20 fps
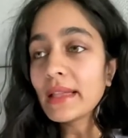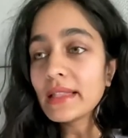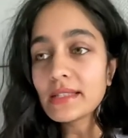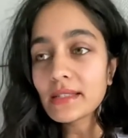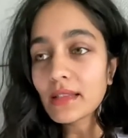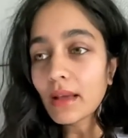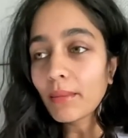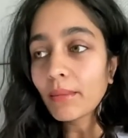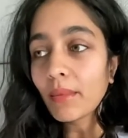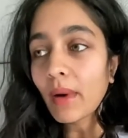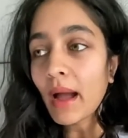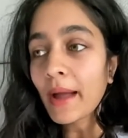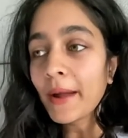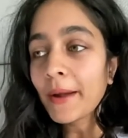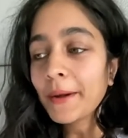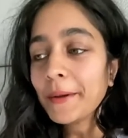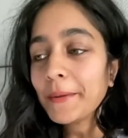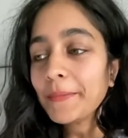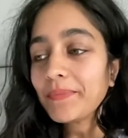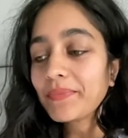in some
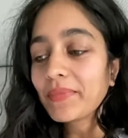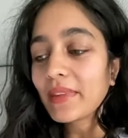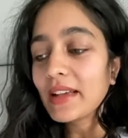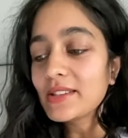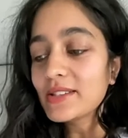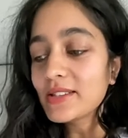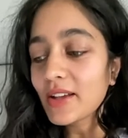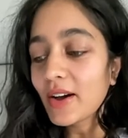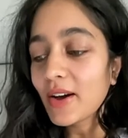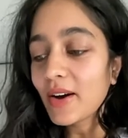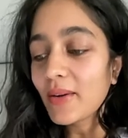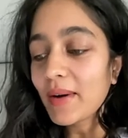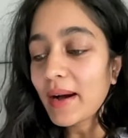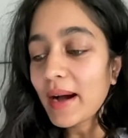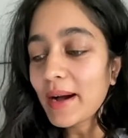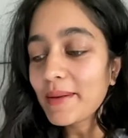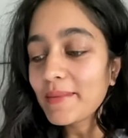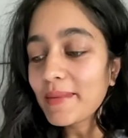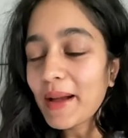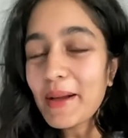way. So
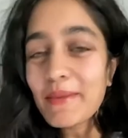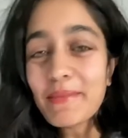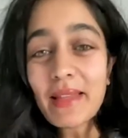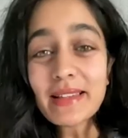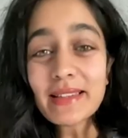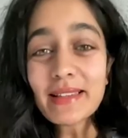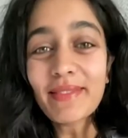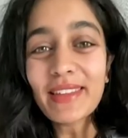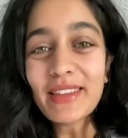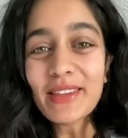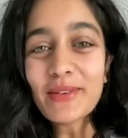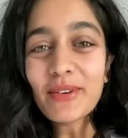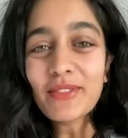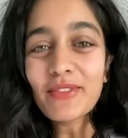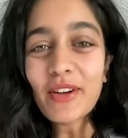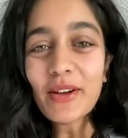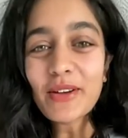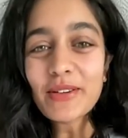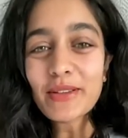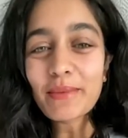I hope that's something you'll
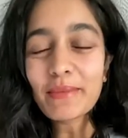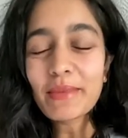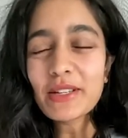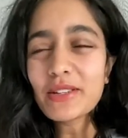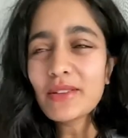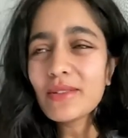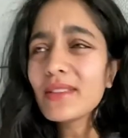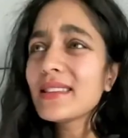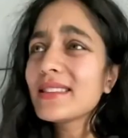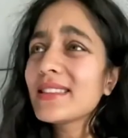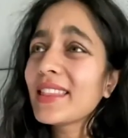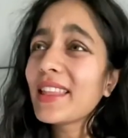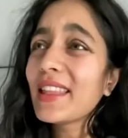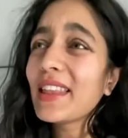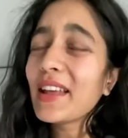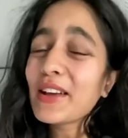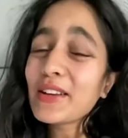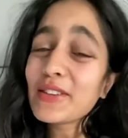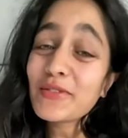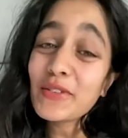focus on me too. These are the
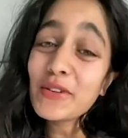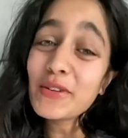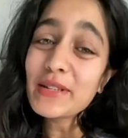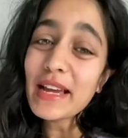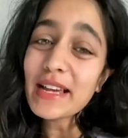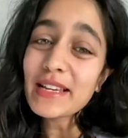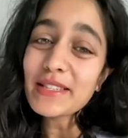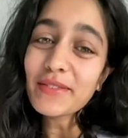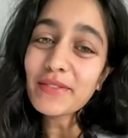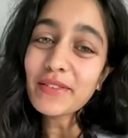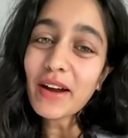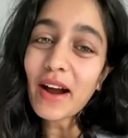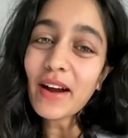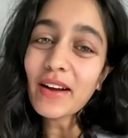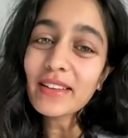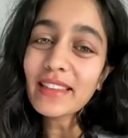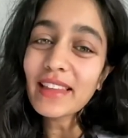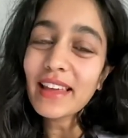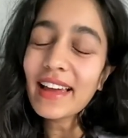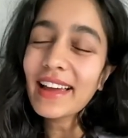last few days of
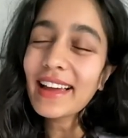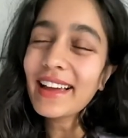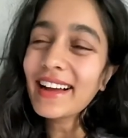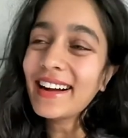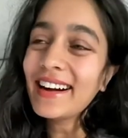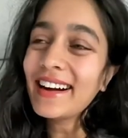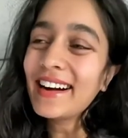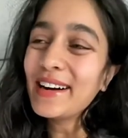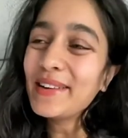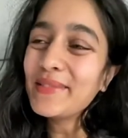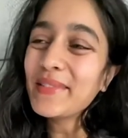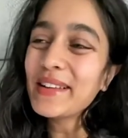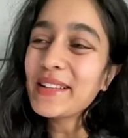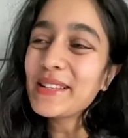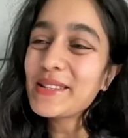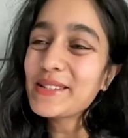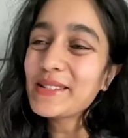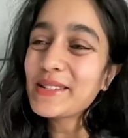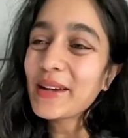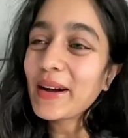Garthic,
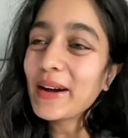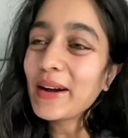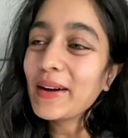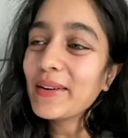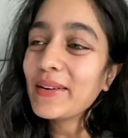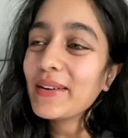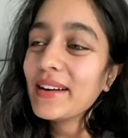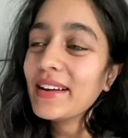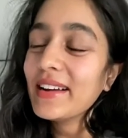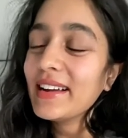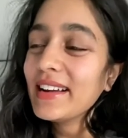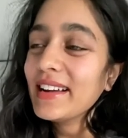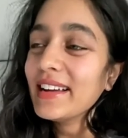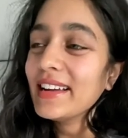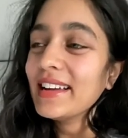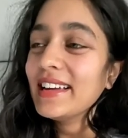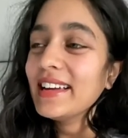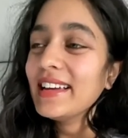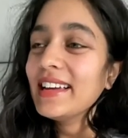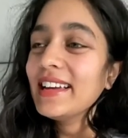and so
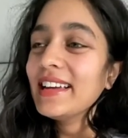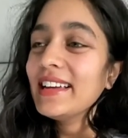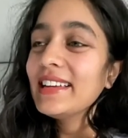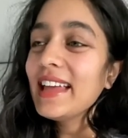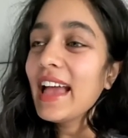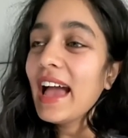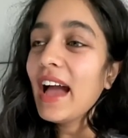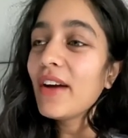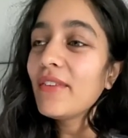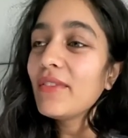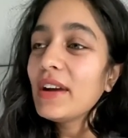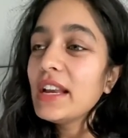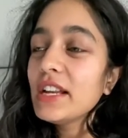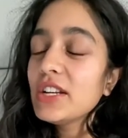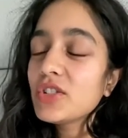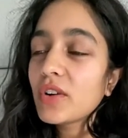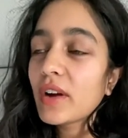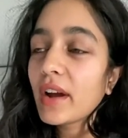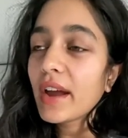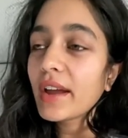yeah,
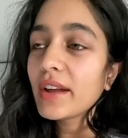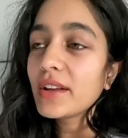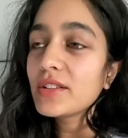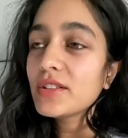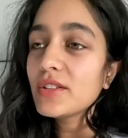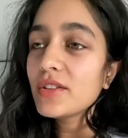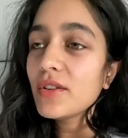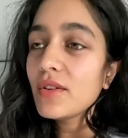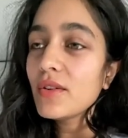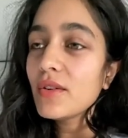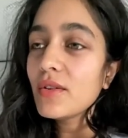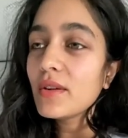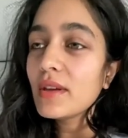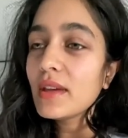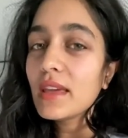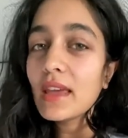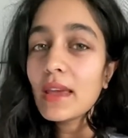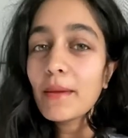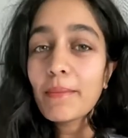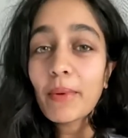really trying to
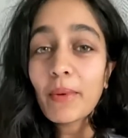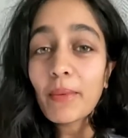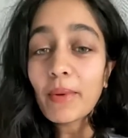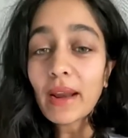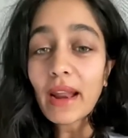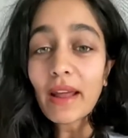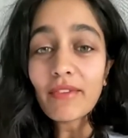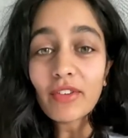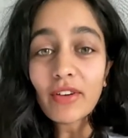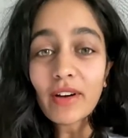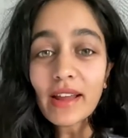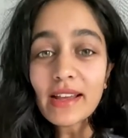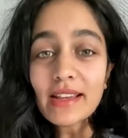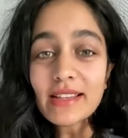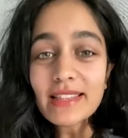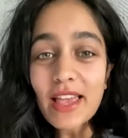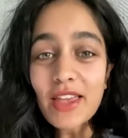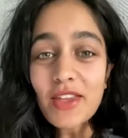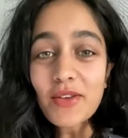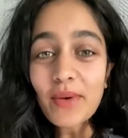keep whatever it
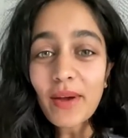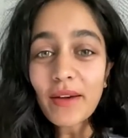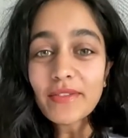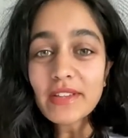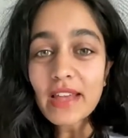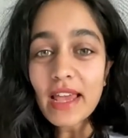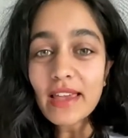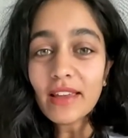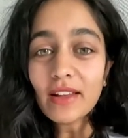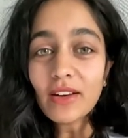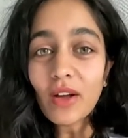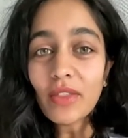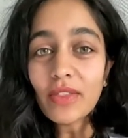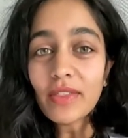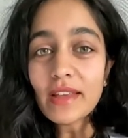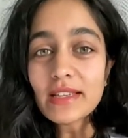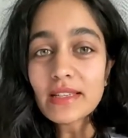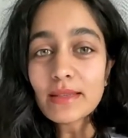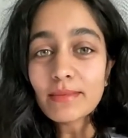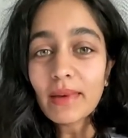is that you have taken
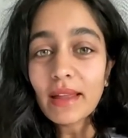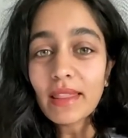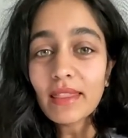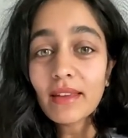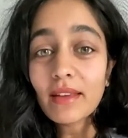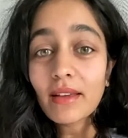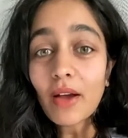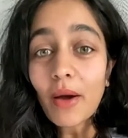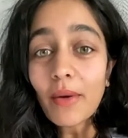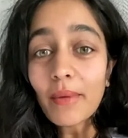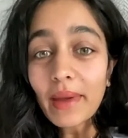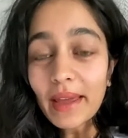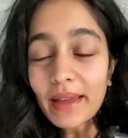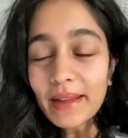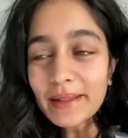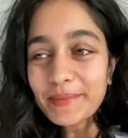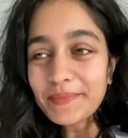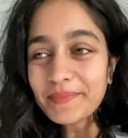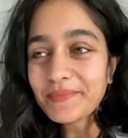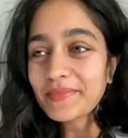on this month
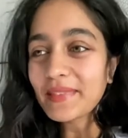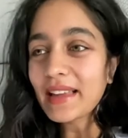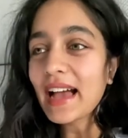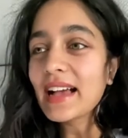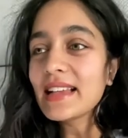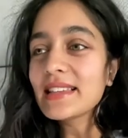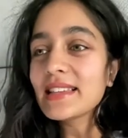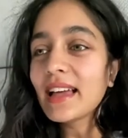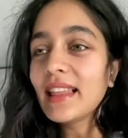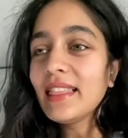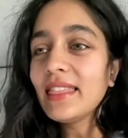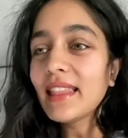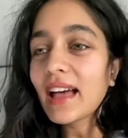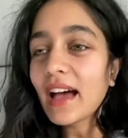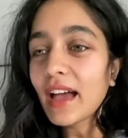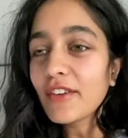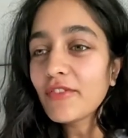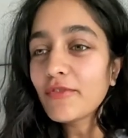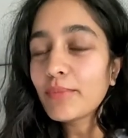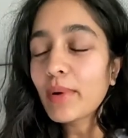going as a
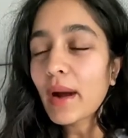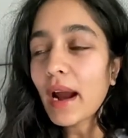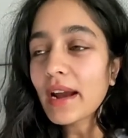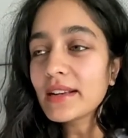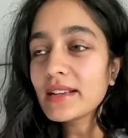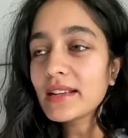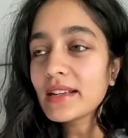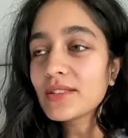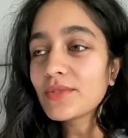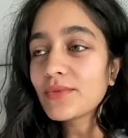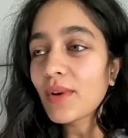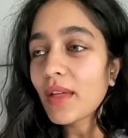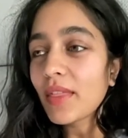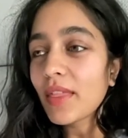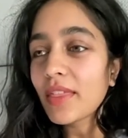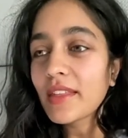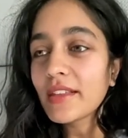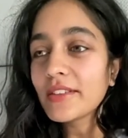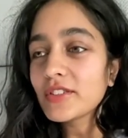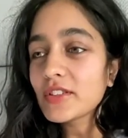life practice
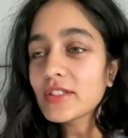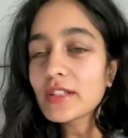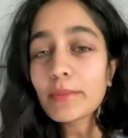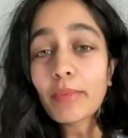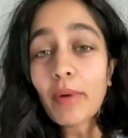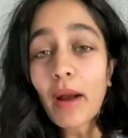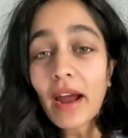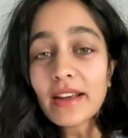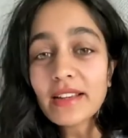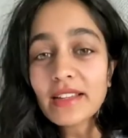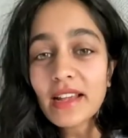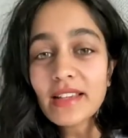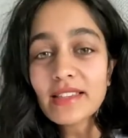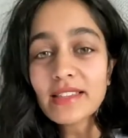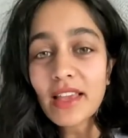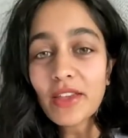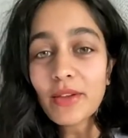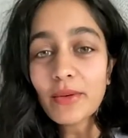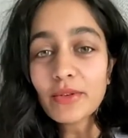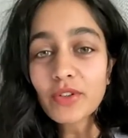rather than just a practice
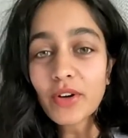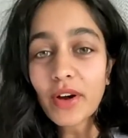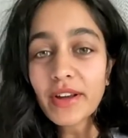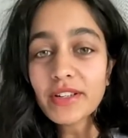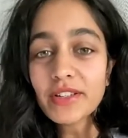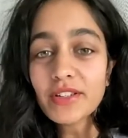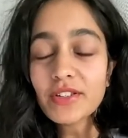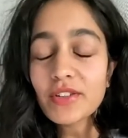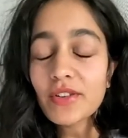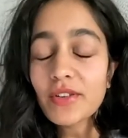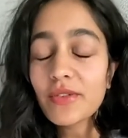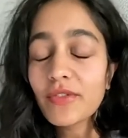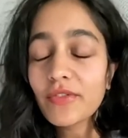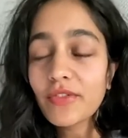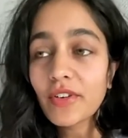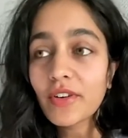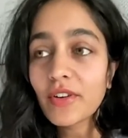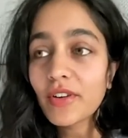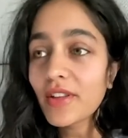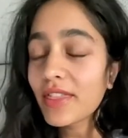that you're trying to do
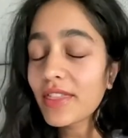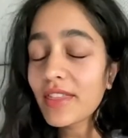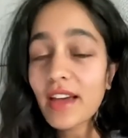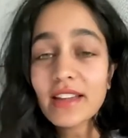for